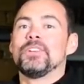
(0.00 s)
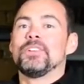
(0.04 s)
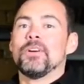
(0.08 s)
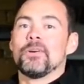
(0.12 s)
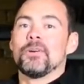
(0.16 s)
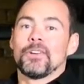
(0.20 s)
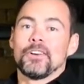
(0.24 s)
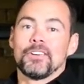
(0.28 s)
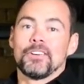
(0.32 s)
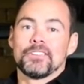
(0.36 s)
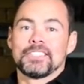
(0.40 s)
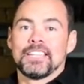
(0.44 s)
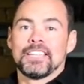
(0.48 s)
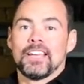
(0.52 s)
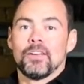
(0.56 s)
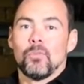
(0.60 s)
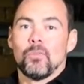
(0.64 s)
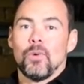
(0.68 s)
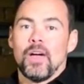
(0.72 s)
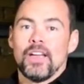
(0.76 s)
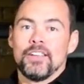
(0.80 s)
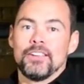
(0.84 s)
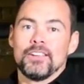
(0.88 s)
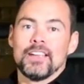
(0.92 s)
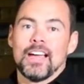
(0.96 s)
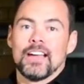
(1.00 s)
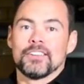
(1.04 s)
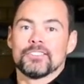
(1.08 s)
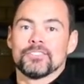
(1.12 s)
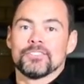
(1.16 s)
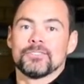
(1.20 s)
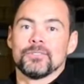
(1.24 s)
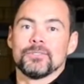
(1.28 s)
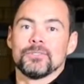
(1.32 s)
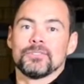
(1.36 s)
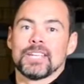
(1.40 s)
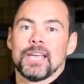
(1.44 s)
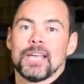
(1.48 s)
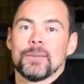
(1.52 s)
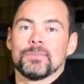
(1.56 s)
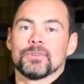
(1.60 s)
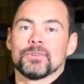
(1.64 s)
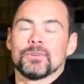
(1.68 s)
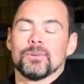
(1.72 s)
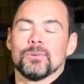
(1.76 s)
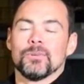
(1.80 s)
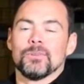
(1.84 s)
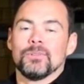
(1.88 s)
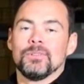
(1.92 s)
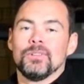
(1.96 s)
don't understand why you guys are so
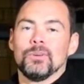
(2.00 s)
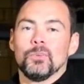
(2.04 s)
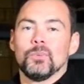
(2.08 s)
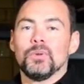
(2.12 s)
skeptical.